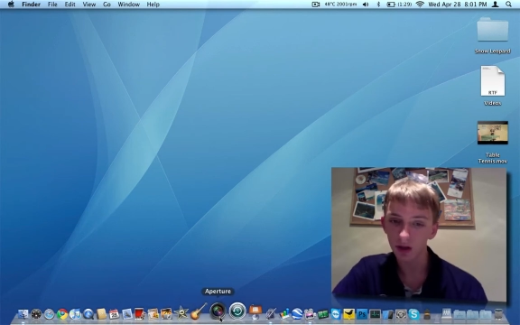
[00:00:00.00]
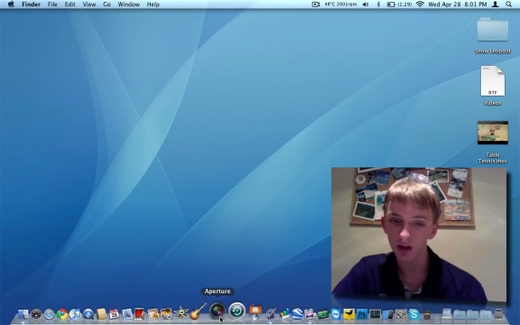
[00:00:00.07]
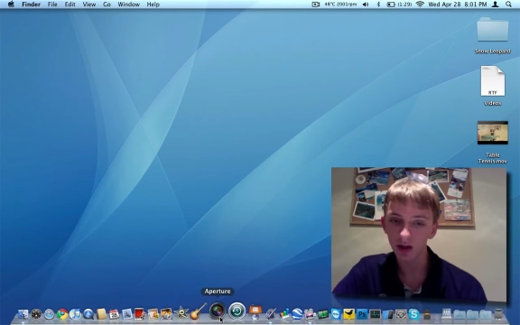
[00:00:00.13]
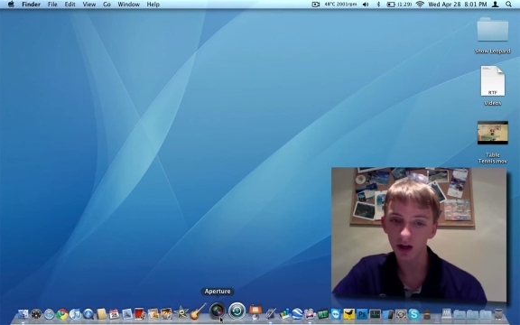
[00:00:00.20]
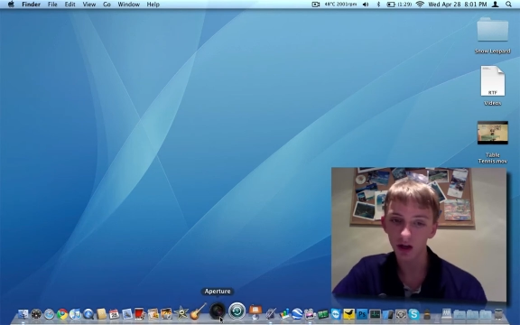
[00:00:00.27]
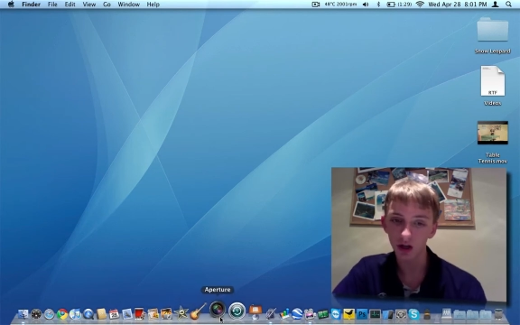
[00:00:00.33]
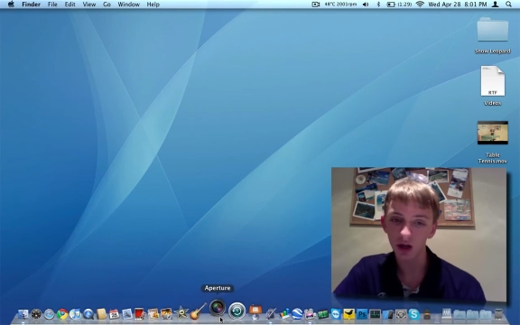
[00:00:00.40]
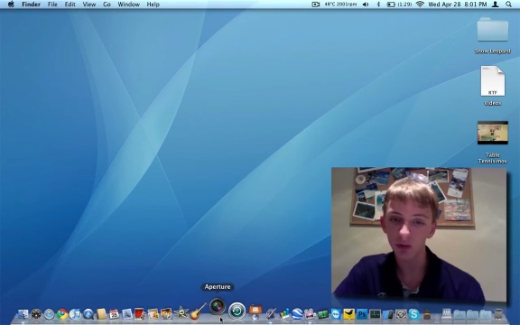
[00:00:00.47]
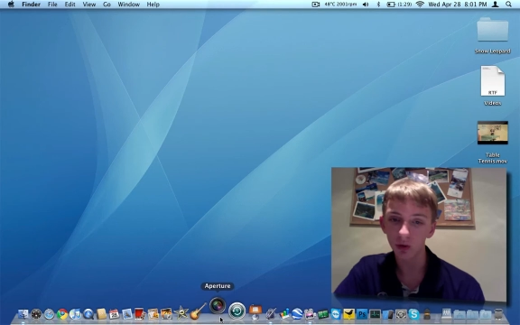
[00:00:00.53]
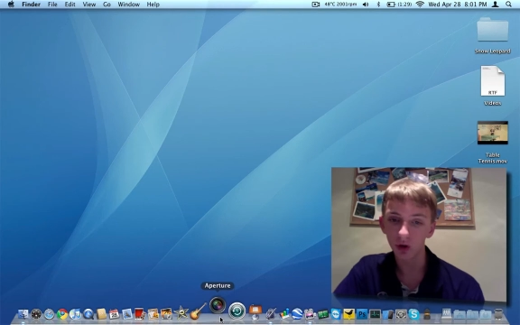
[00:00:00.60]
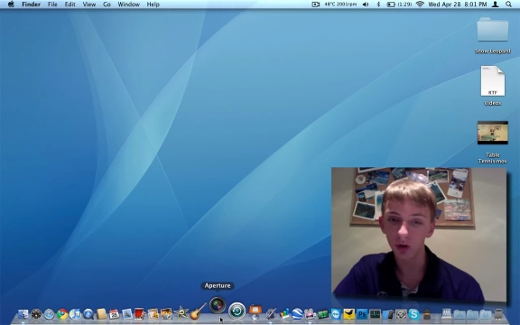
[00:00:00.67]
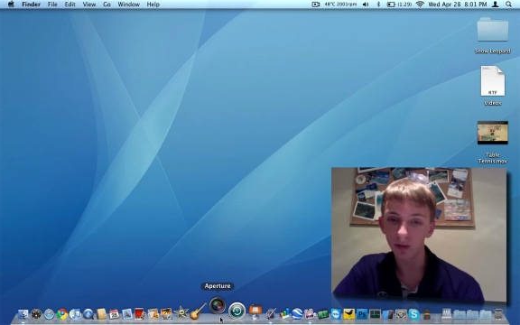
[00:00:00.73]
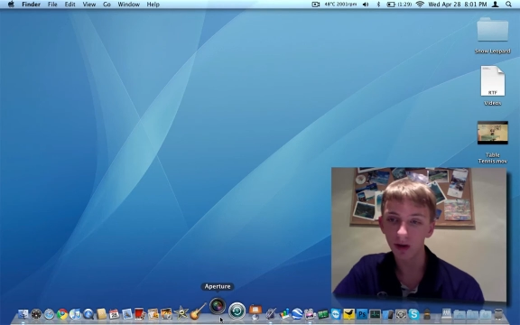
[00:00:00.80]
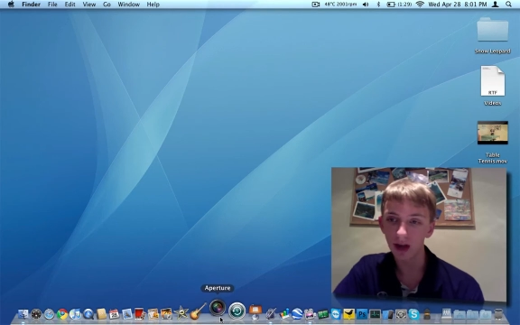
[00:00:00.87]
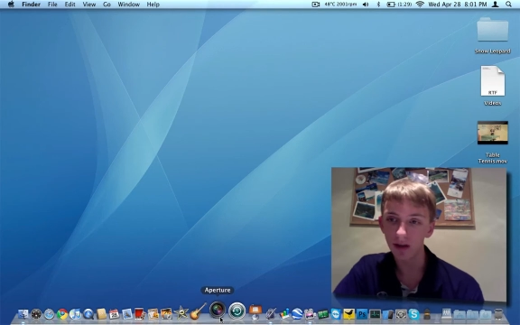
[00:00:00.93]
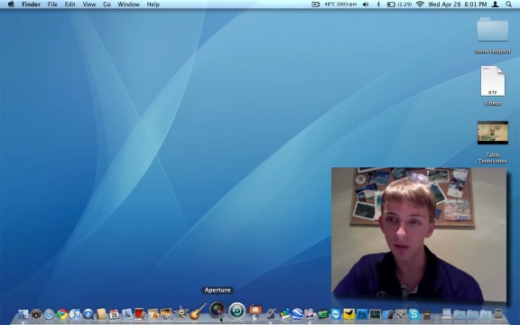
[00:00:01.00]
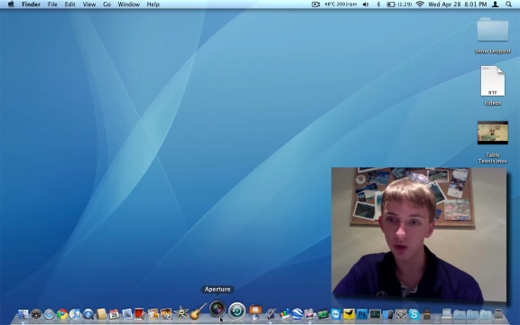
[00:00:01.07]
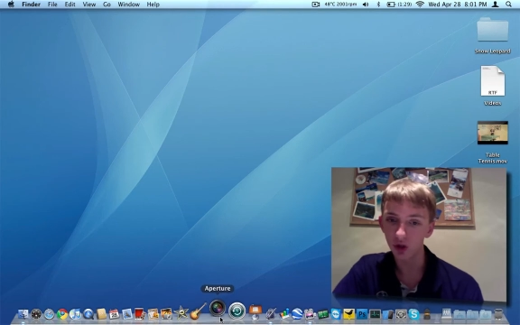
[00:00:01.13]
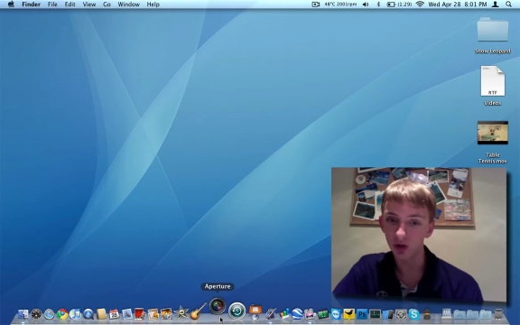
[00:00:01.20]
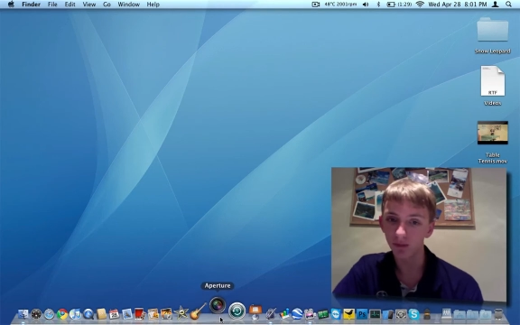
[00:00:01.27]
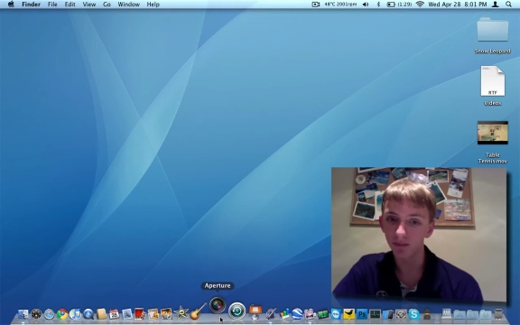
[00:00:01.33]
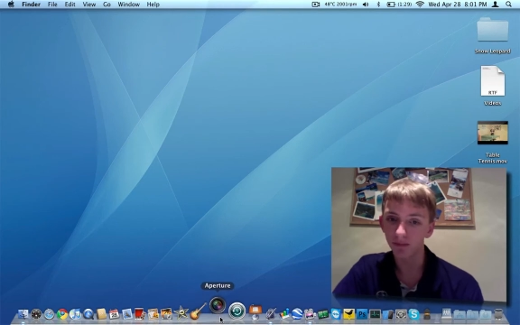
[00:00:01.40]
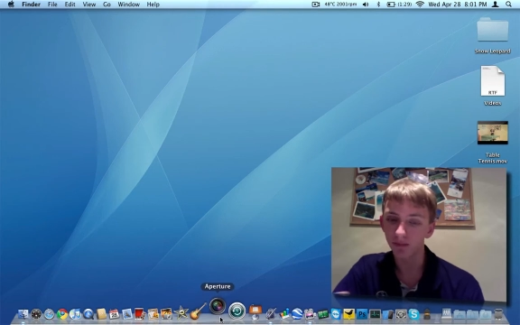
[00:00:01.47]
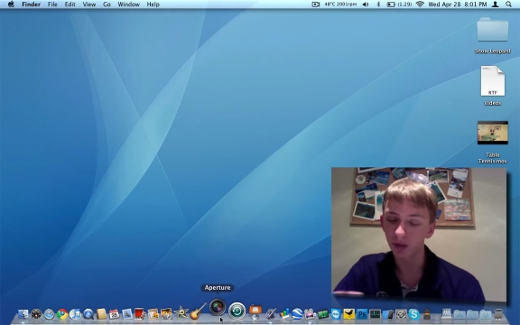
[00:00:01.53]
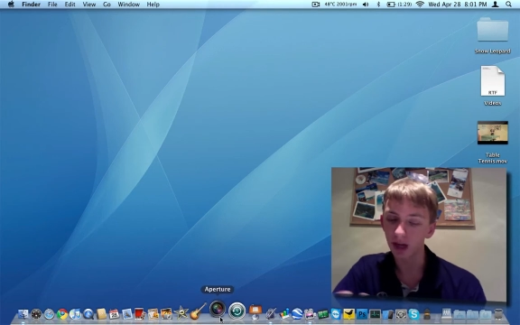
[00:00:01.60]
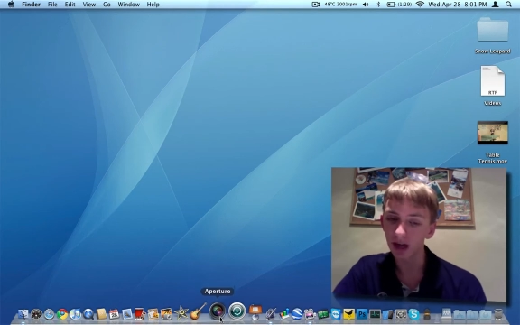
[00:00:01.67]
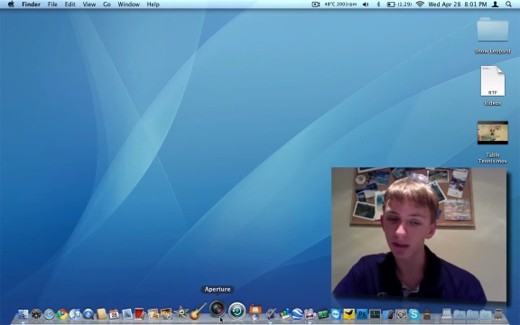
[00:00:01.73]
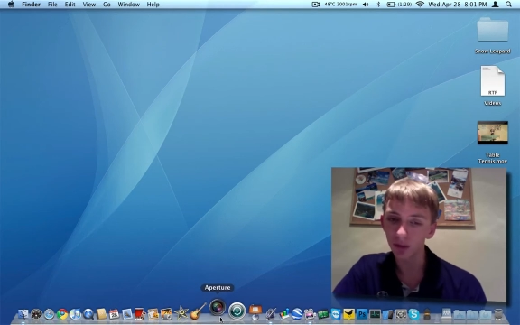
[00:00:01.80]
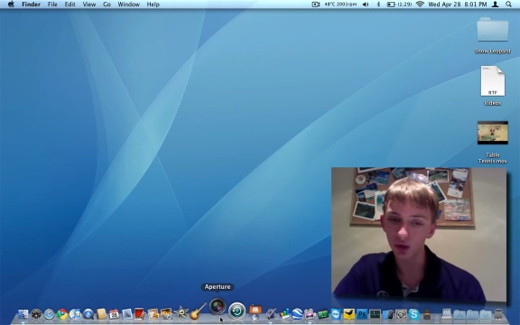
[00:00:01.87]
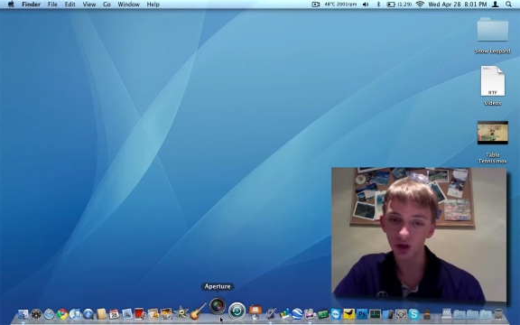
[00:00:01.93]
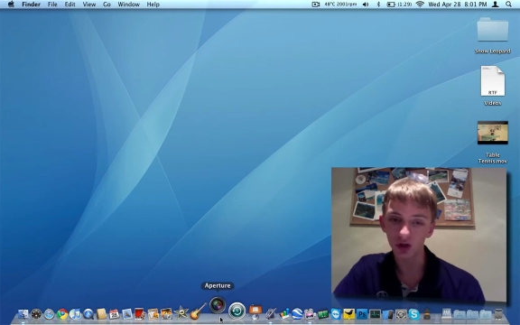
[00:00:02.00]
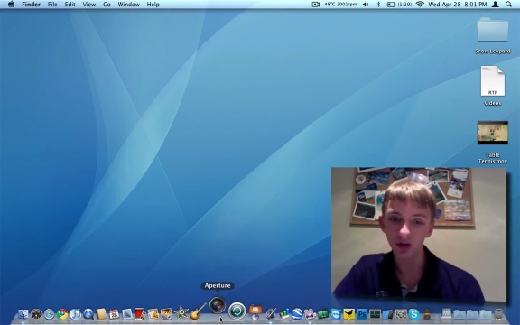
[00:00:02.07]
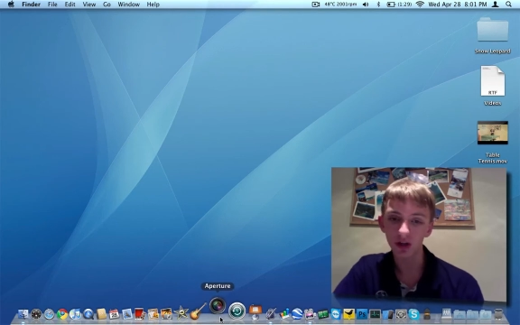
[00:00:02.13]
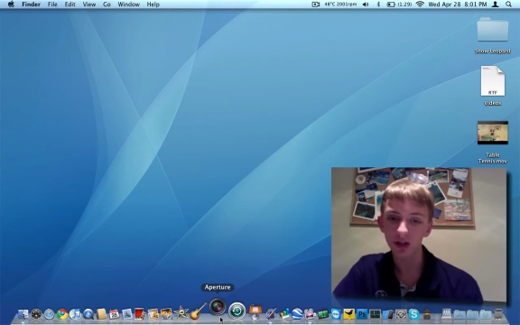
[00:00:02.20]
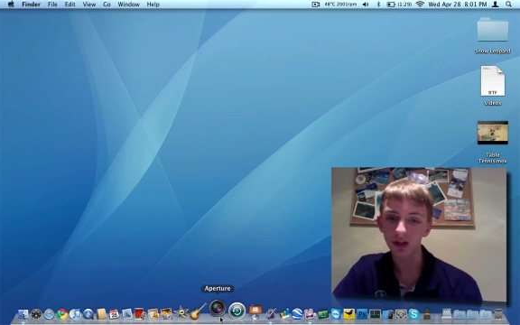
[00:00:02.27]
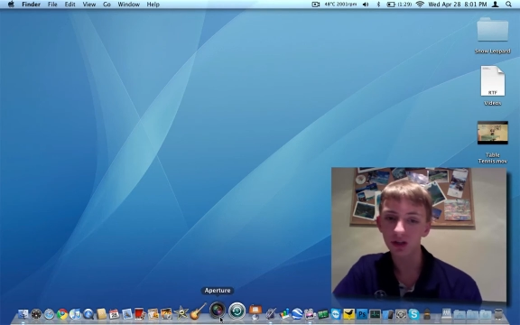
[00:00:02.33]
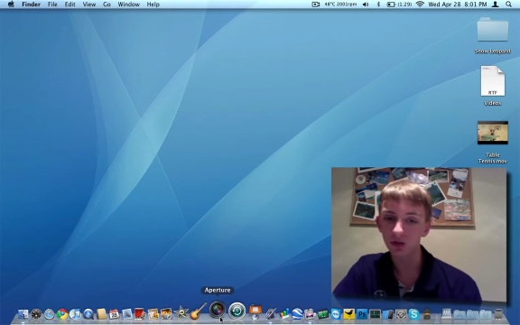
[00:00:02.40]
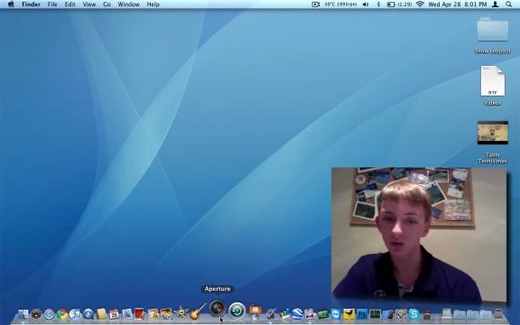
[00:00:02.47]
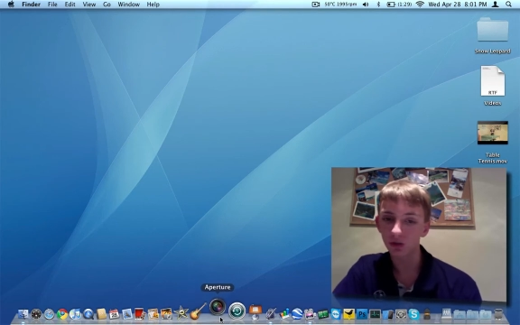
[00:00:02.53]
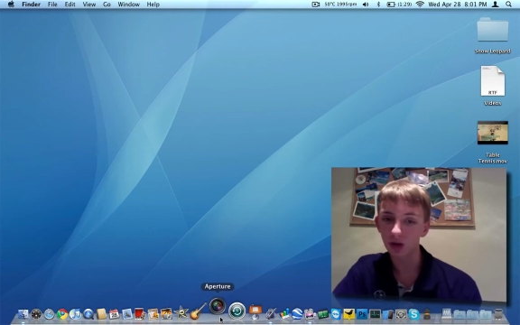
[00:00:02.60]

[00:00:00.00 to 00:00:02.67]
Actually, I will open Aperture. But Aperture is